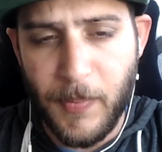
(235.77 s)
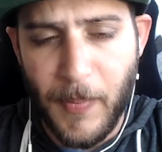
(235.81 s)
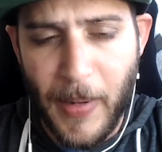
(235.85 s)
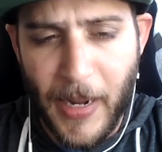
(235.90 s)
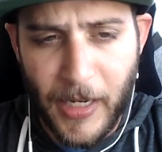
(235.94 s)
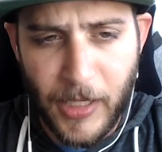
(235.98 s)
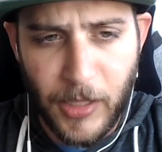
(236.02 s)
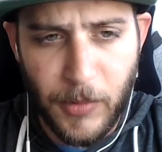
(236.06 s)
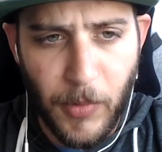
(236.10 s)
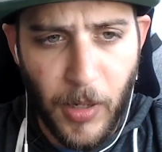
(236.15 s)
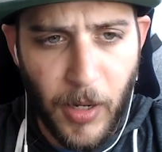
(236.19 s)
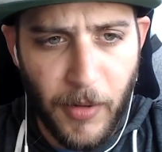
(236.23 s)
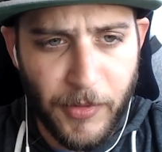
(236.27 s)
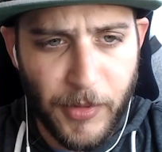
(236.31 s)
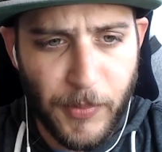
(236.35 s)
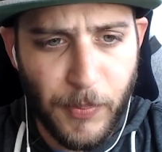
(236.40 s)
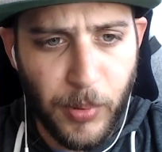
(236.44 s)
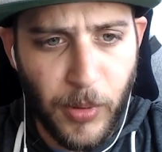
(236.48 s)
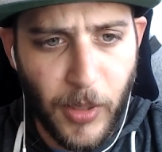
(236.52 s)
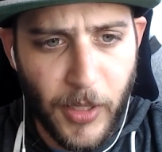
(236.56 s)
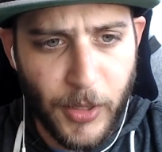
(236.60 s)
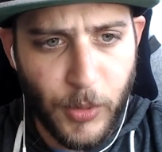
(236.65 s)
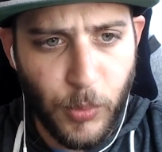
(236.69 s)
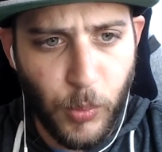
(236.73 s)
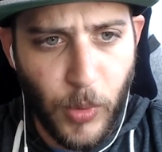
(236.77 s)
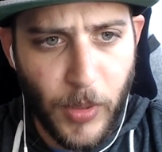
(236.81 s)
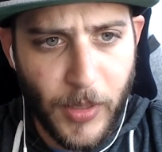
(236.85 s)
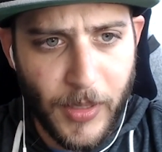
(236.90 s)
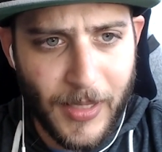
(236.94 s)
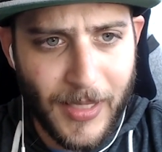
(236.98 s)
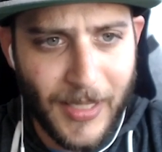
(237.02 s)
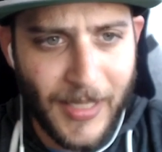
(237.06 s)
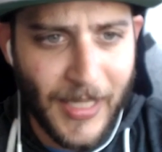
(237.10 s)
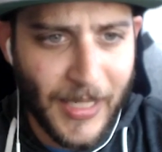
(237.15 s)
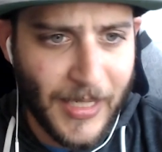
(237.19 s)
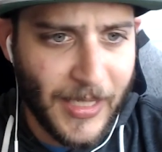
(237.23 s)
Maximov's plus
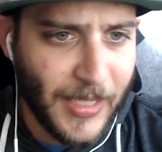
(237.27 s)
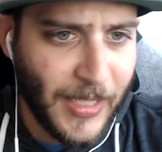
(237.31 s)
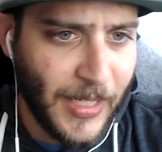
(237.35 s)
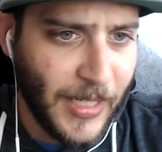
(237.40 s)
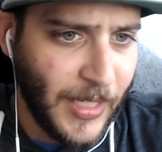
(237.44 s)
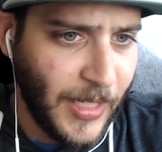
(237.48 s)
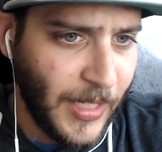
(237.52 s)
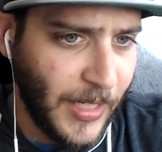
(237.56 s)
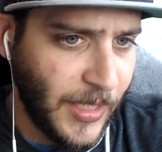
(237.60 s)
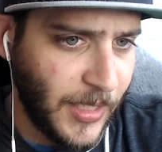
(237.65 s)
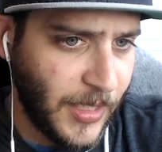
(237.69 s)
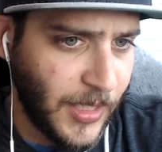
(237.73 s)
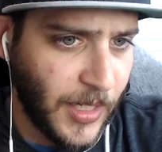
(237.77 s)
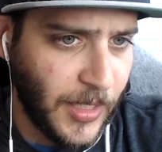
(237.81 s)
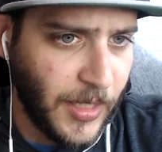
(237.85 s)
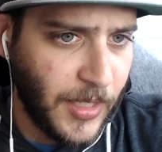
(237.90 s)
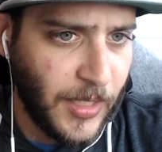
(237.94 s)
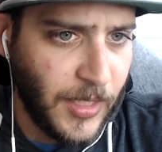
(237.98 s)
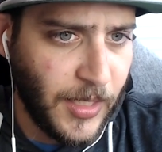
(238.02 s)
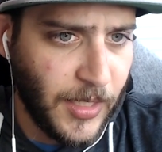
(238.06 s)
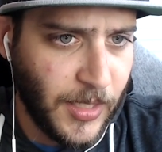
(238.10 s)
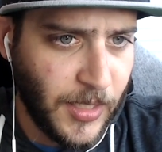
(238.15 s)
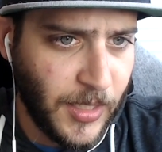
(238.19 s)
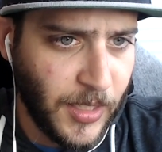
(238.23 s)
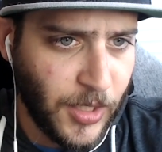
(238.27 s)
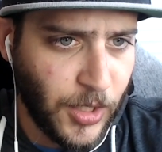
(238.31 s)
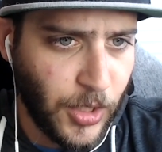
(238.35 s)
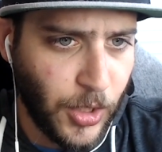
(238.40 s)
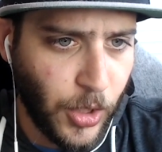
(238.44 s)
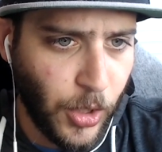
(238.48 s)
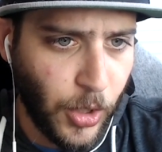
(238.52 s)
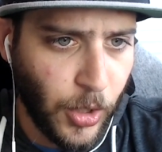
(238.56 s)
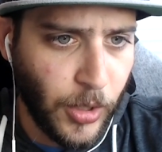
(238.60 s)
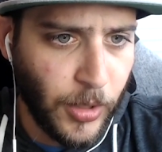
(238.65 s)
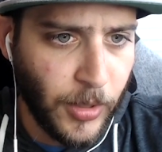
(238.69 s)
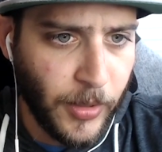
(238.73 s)
160 inside the distance
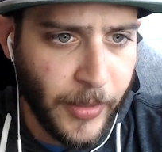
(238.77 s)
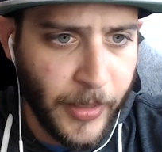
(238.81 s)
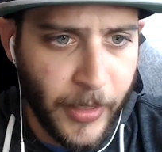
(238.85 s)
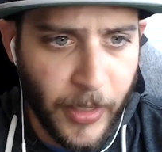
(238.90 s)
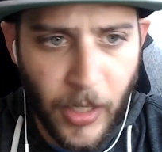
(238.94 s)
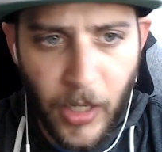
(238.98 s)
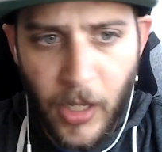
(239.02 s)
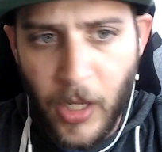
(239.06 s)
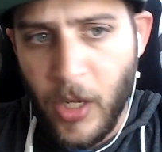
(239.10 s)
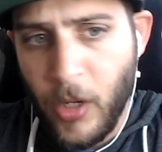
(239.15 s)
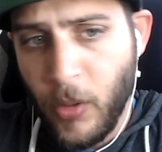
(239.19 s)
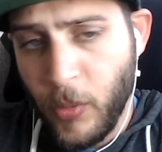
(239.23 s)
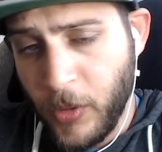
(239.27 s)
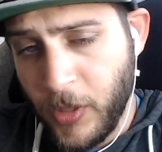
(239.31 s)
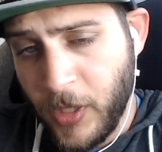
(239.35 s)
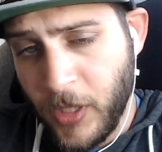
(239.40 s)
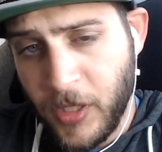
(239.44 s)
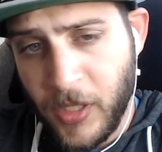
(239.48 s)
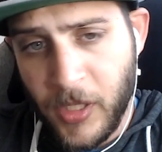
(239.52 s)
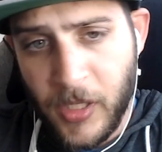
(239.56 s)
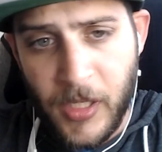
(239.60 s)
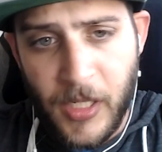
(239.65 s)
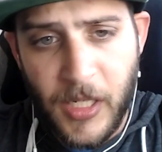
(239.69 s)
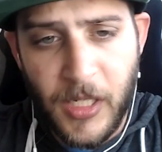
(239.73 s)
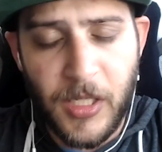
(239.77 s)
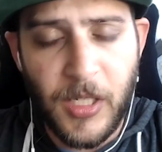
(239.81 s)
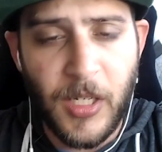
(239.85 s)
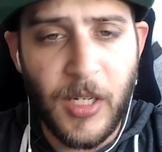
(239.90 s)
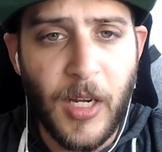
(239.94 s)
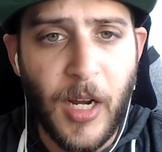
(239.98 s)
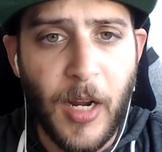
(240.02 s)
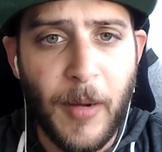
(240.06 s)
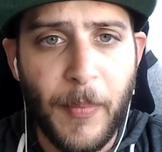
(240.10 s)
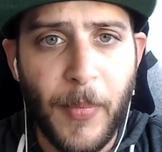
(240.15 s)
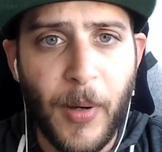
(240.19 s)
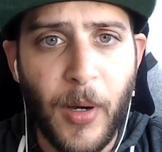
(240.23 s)
currently, which is a decent
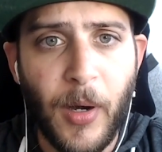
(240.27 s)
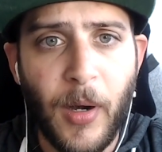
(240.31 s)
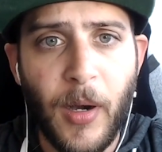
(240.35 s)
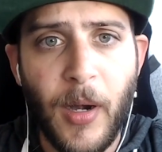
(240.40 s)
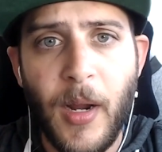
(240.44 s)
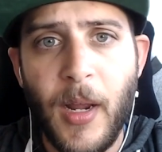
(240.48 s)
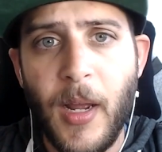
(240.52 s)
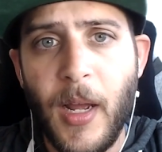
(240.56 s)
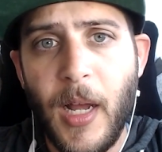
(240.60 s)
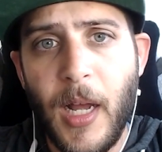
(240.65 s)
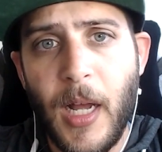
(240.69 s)
number.